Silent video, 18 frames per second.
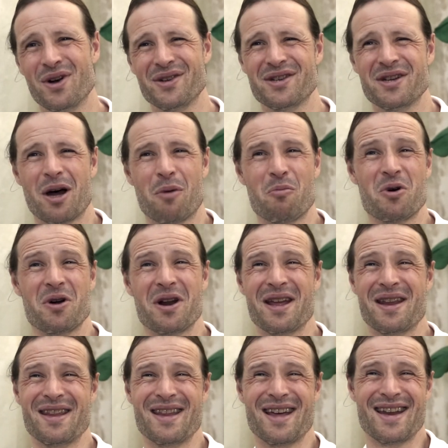was numbered
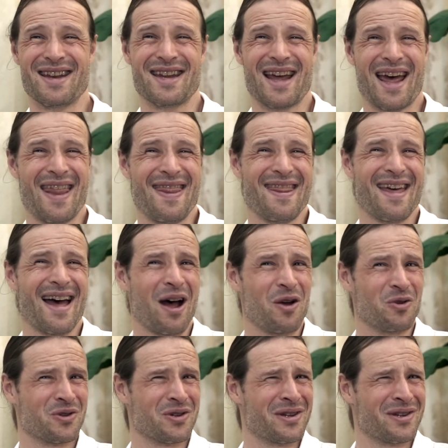in the
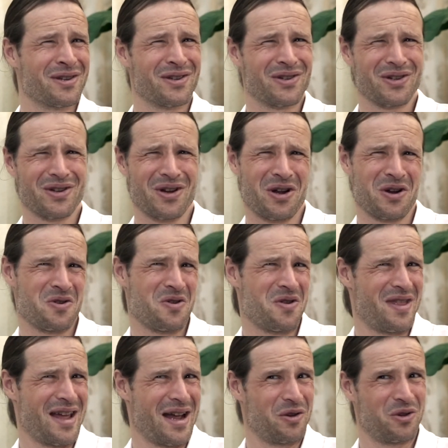10,000s to
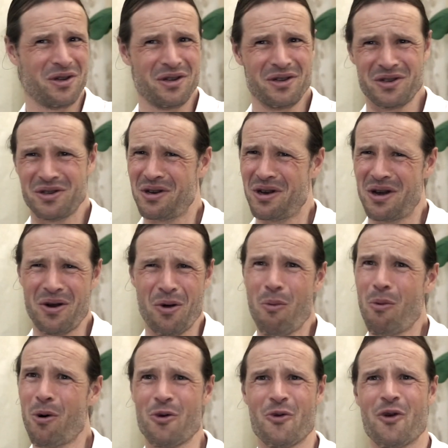100,000s,
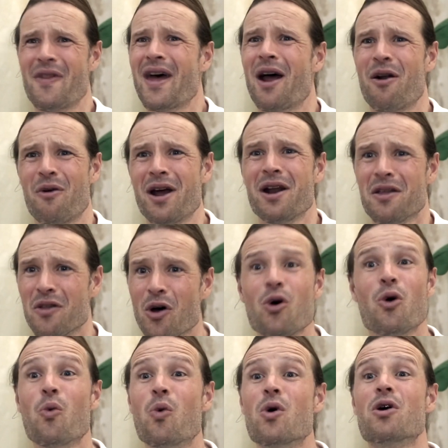no more than that, right, in the whole